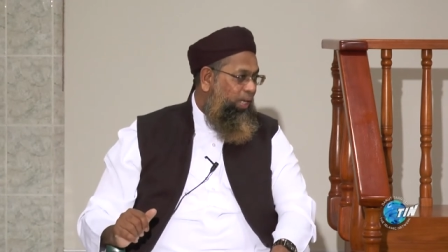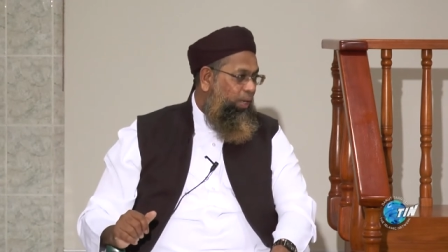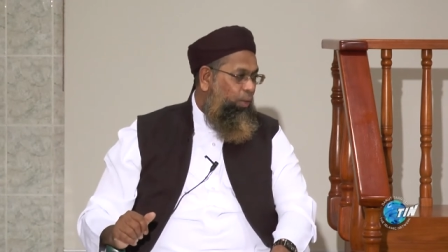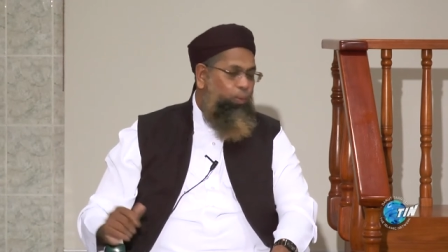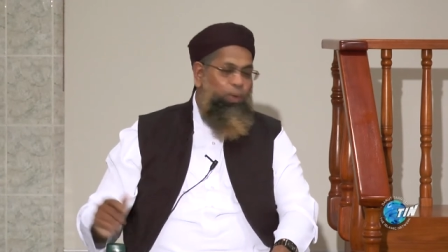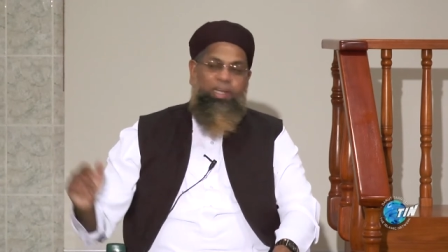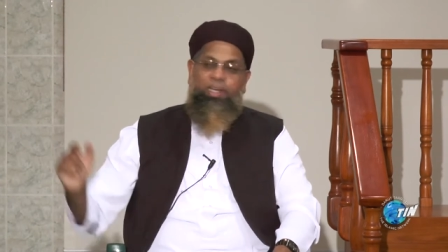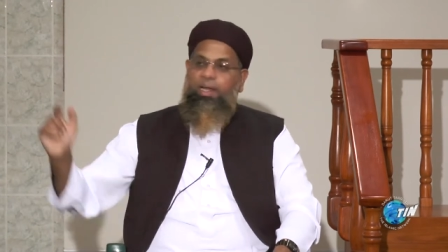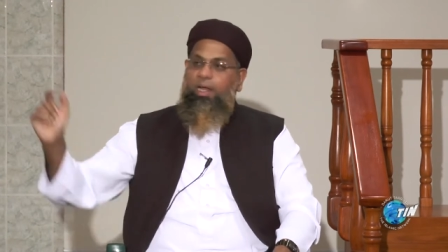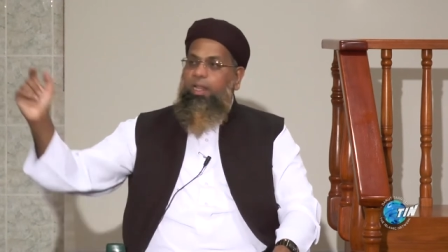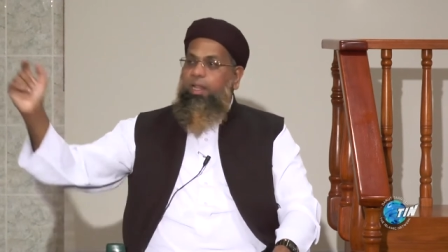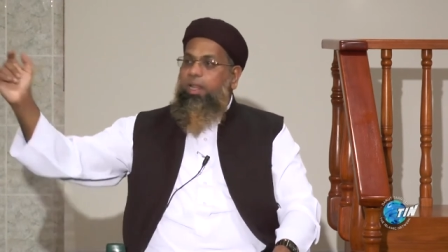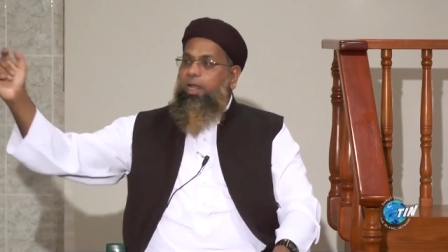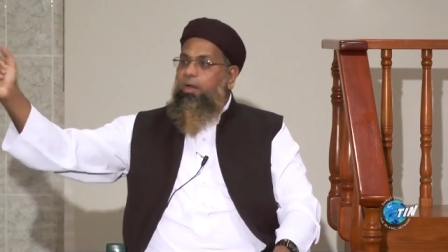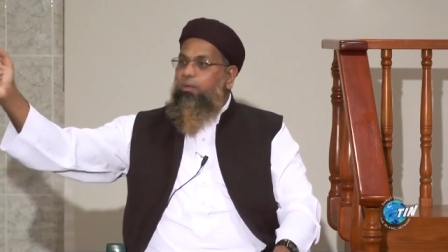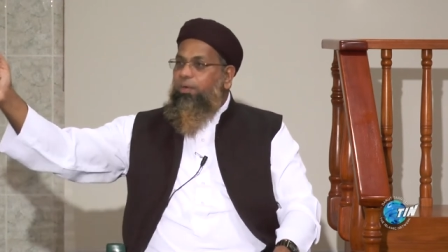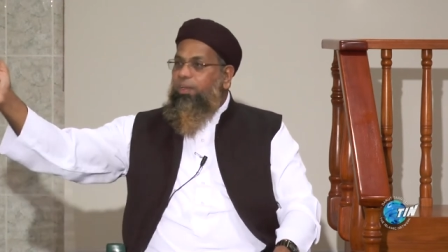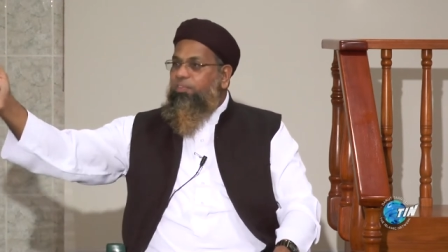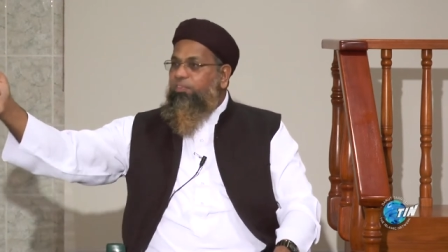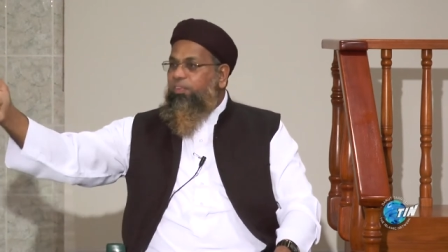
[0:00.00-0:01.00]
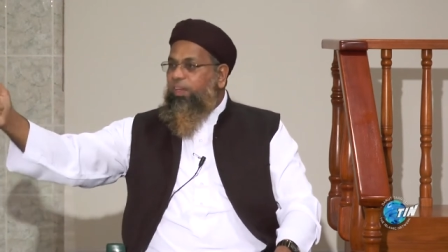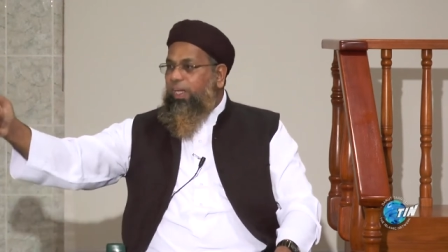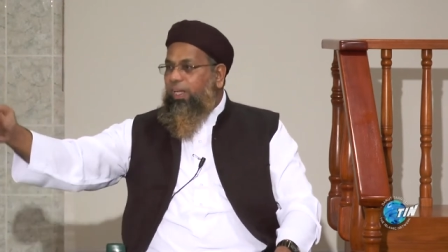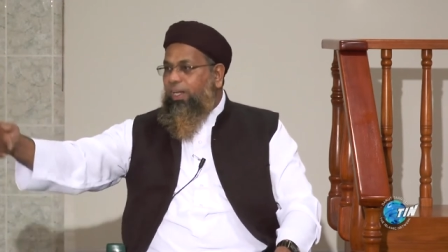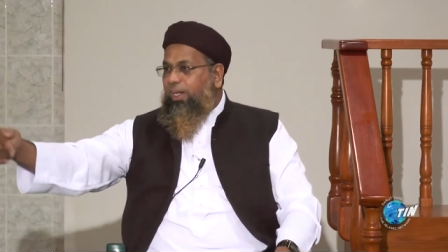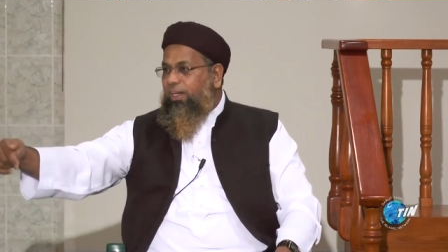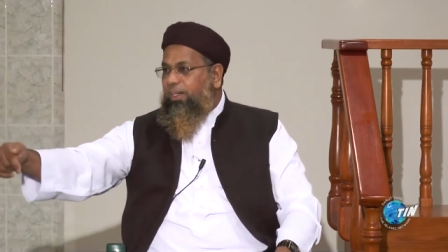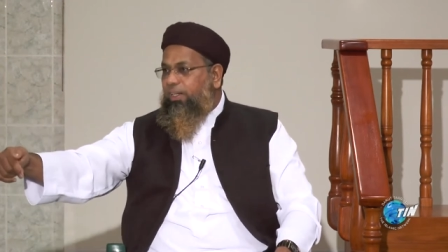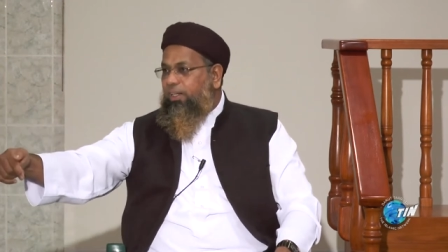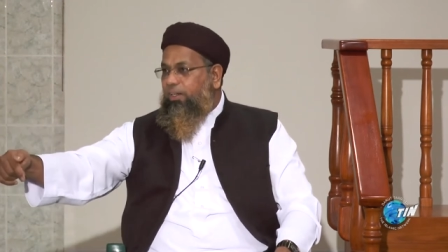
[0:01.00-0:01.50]
When Allah
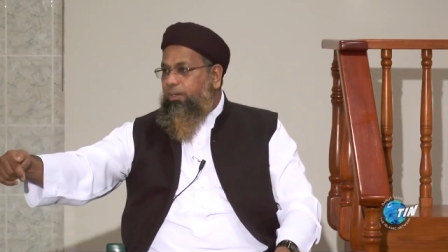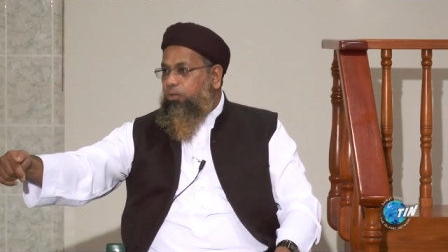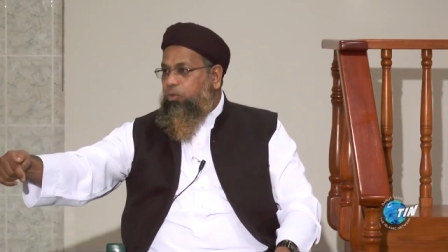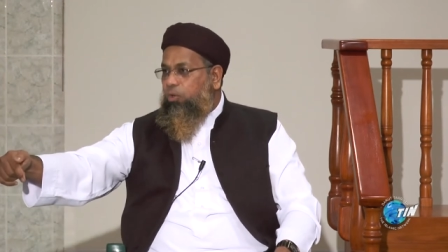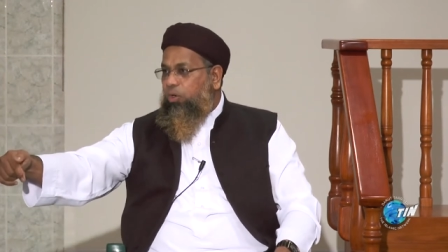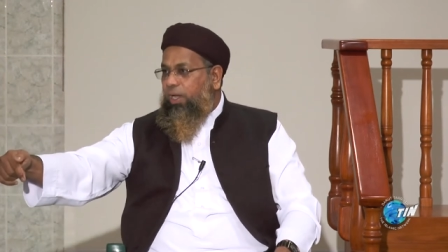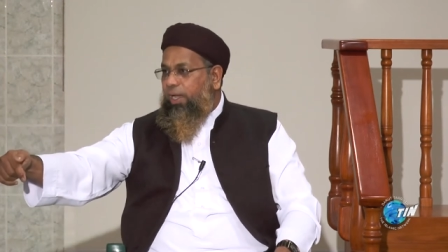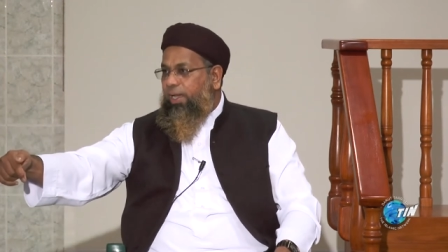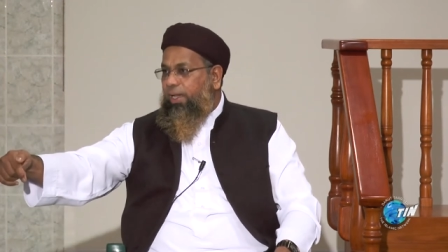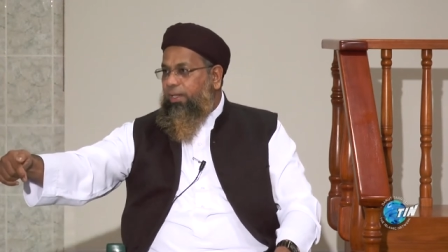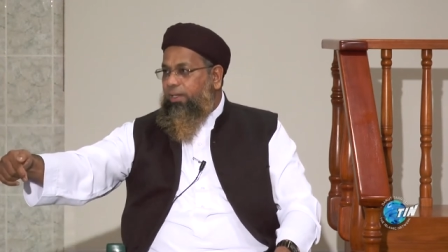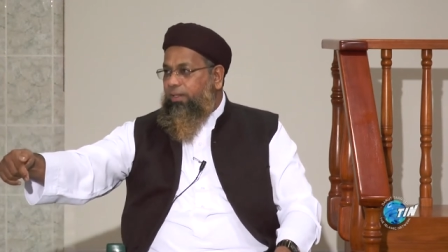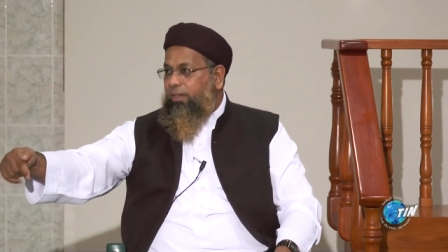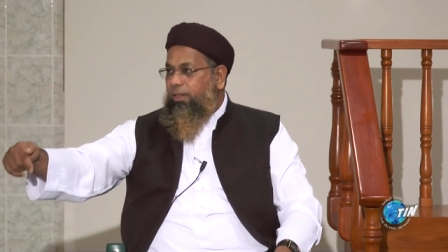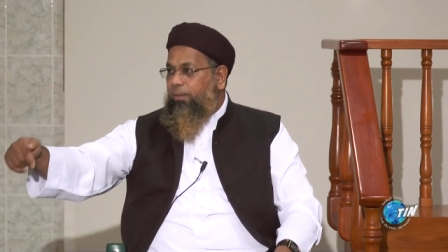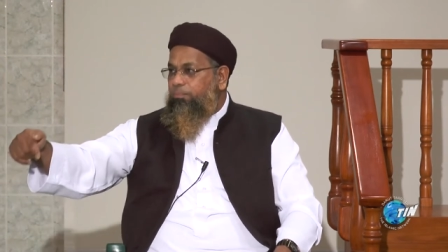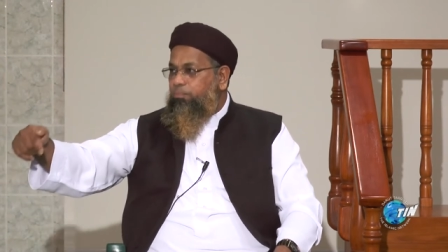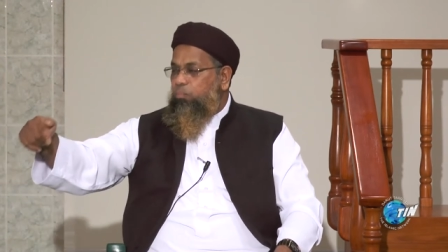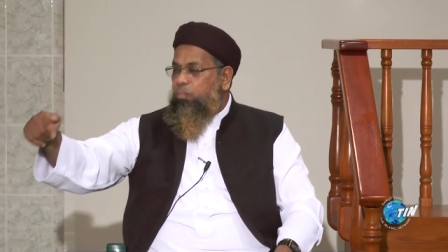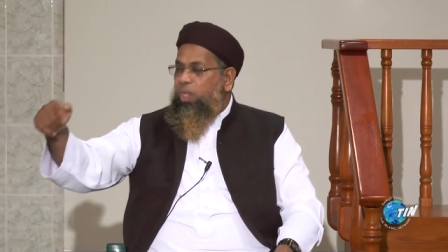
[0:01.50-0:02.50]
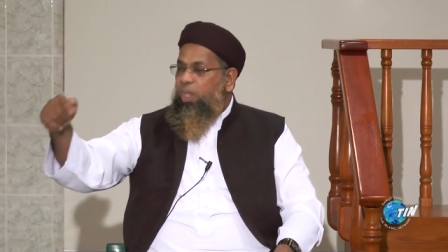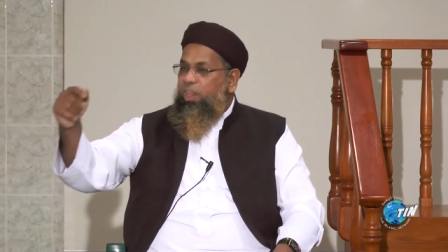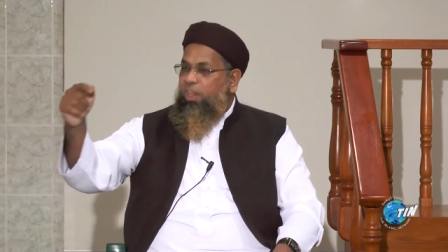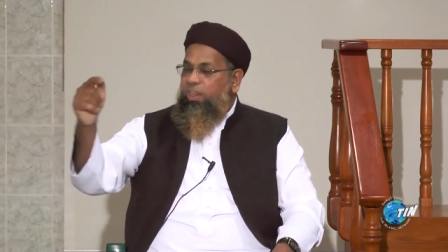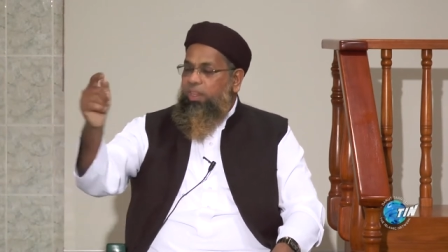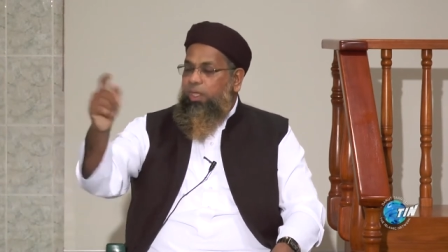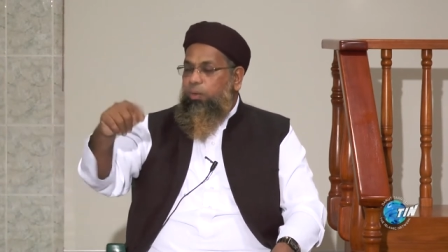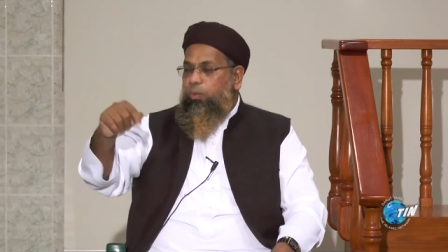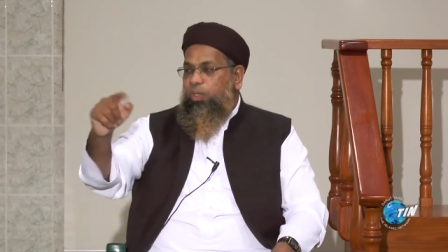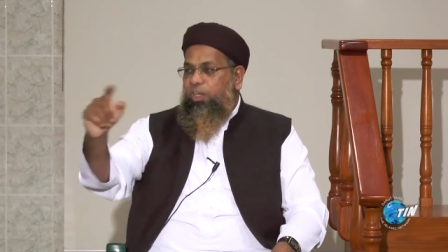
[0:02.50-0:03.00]
revealed in the Quran,
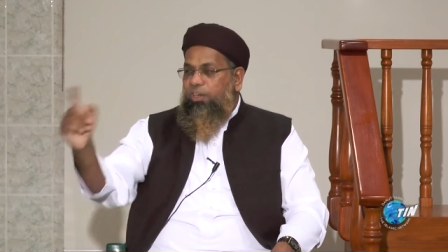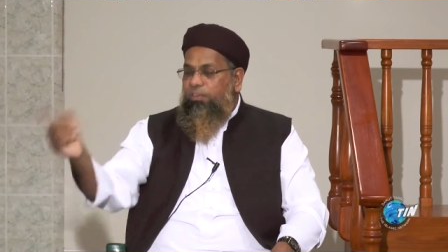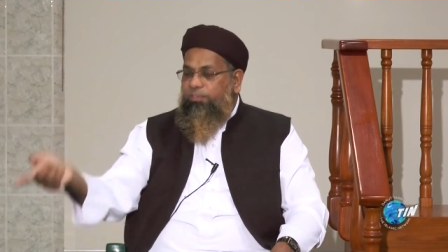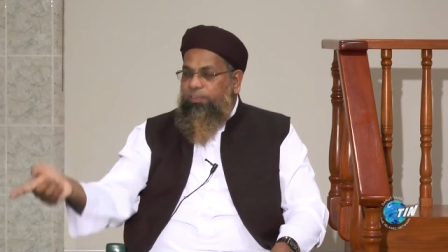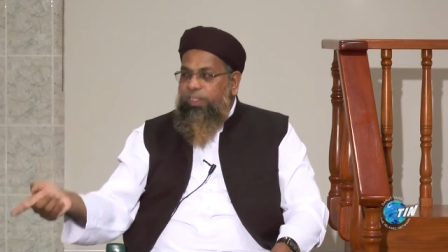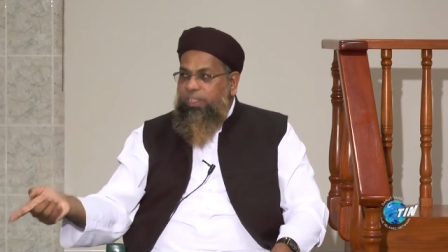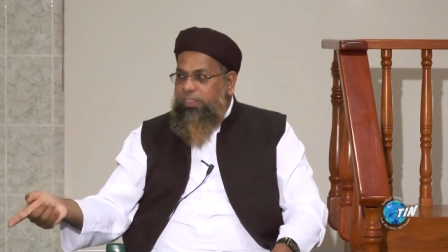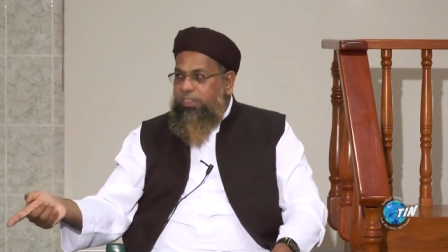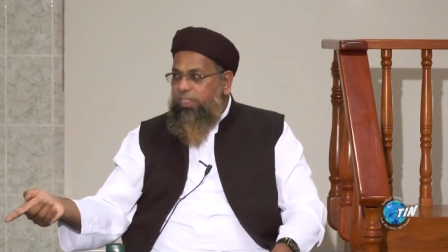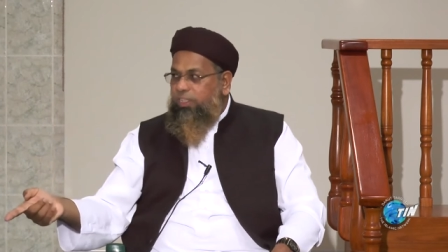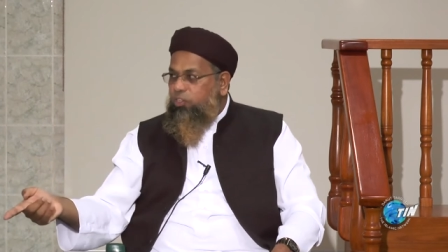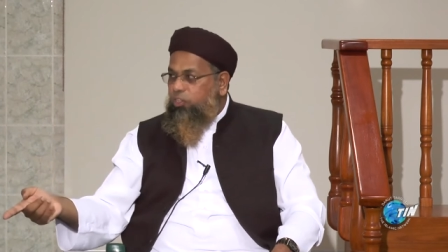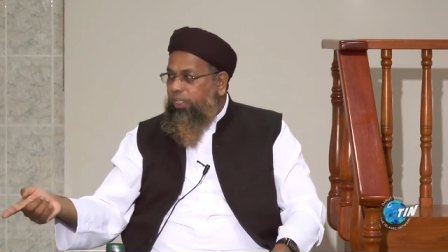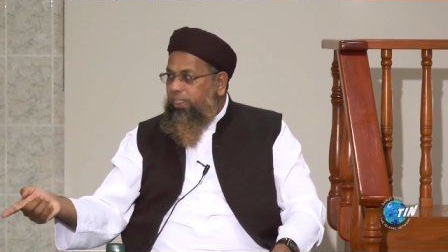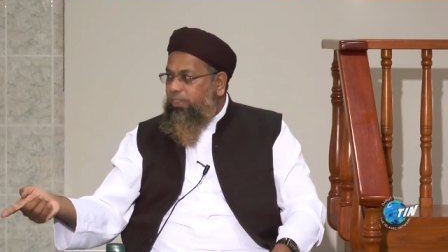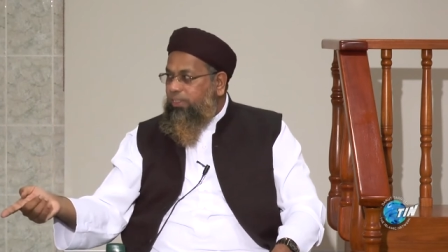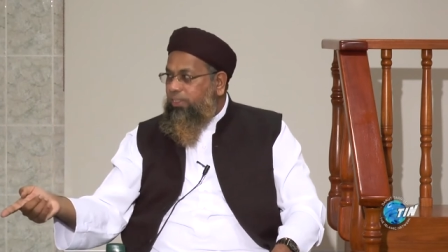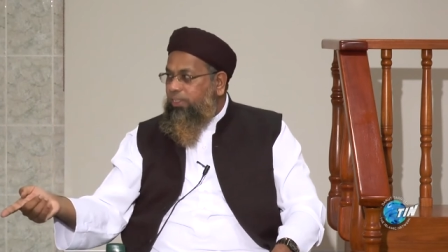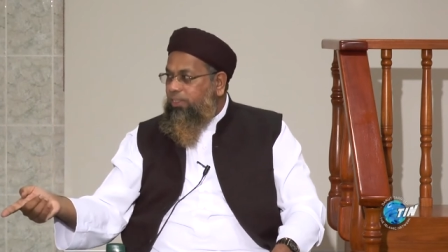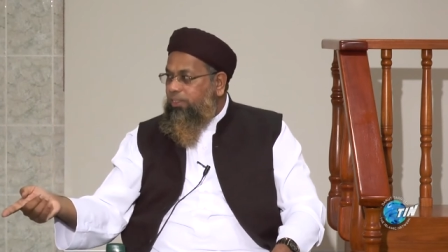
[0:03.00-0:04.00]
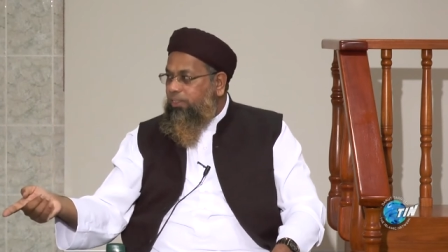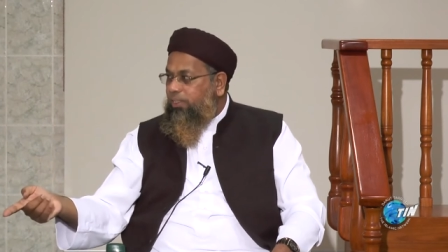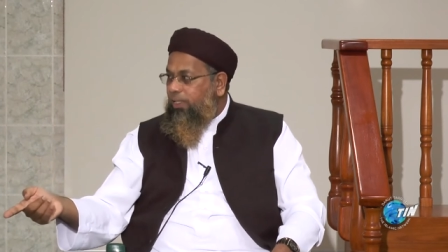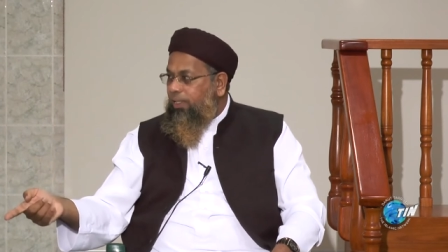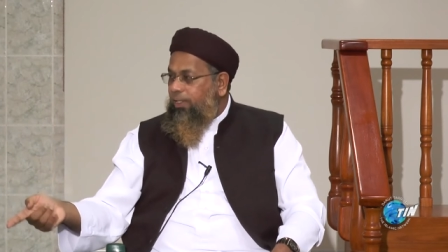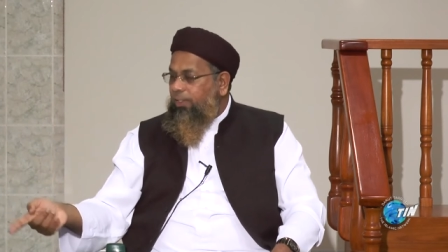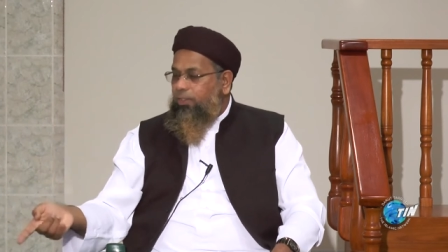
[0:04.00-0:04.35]
they were the first addresses.